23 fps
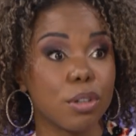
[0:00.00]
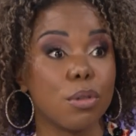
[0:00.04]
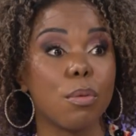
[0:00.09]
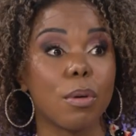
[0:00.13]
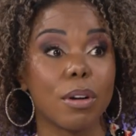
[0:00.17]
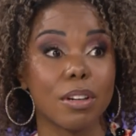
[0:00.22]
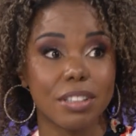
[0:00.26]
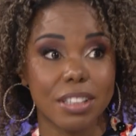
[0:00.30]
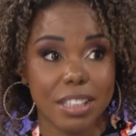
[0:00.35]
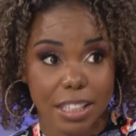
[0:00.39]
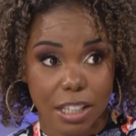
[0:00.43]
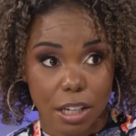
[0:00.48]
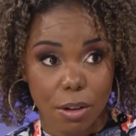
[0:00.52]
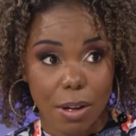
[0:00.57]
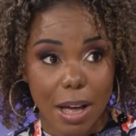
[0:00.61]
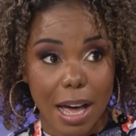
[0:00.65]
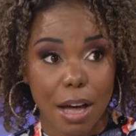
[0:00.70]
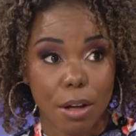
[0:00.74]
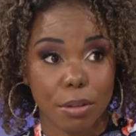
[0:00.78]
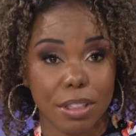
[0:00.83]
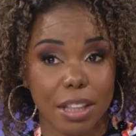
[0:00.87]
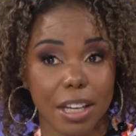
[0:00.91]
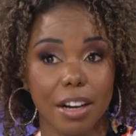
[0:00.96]
who are still
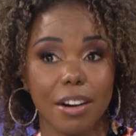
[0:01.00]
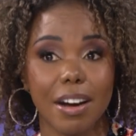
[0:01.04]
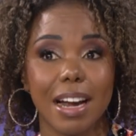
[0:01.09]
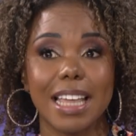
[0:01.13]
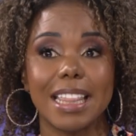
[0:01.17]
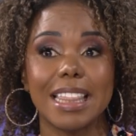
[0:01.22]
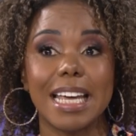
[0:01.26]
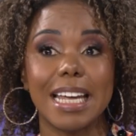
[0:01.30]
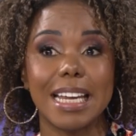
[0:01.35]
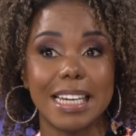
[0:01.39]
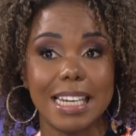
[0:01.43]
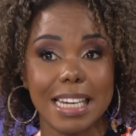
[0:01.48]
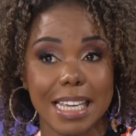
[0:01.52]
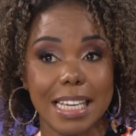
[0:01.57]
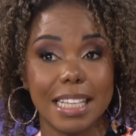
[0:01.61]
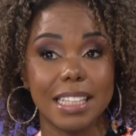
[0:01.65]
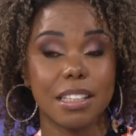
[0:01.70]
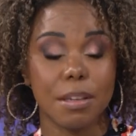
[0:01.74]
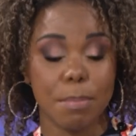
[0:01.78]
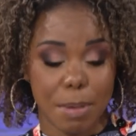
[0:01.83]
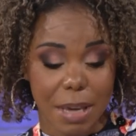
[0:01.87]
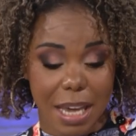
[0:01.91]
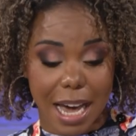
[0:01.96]
out there and they need
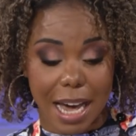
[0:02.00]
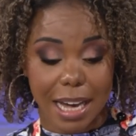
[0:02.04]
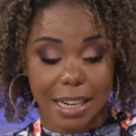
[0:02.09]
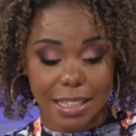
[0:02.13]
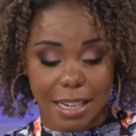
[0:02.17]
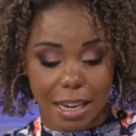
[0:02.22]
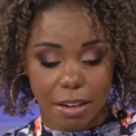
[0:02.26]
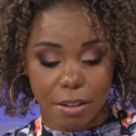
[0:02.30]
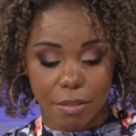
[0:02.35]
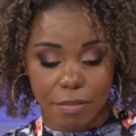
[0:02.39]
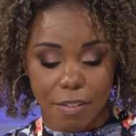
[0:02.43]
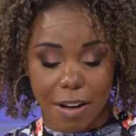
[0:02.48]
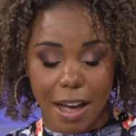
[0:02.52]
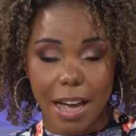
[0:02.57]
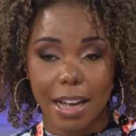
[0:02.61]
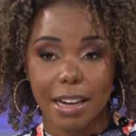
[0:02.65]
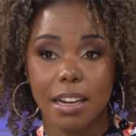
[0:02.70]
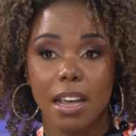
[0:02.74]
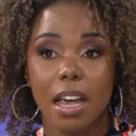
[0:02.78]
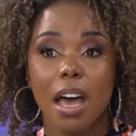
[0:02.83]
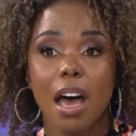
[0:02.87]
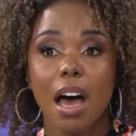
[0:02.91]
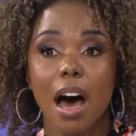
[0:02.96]
to be identified.
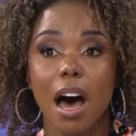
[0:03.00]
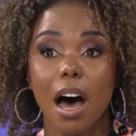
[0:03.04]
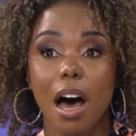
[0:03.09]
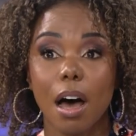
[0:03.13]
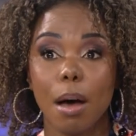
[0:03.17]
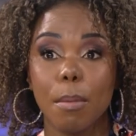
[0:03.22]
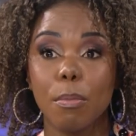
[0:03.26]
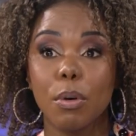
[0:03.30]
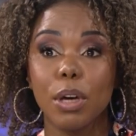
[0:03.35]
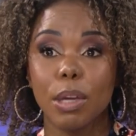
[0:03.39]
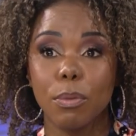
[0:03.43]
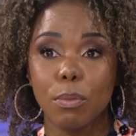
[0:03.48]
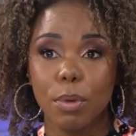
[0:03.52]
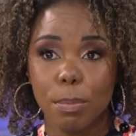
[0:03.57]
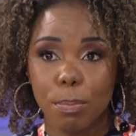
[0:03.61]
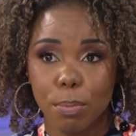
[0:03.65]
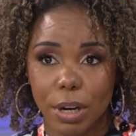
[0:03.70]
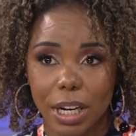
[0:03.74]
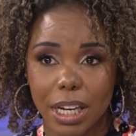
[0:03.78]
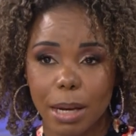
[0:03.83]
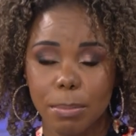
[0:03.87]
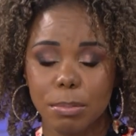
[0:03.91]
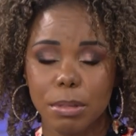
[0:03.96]
Um, can we
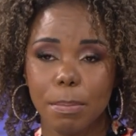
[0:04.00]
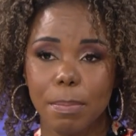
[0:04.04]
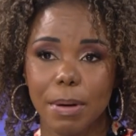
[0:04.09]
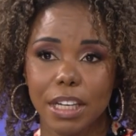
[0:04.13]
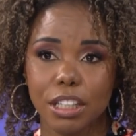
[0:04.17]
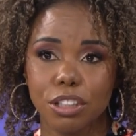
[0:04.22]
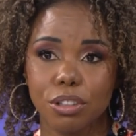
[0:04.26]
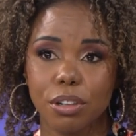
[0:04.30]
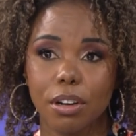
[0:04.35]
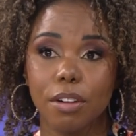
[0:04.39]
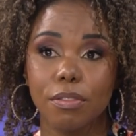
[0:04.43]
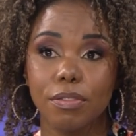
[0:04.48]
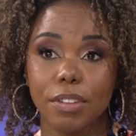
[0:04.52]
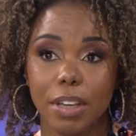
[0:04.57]
bring up the picture of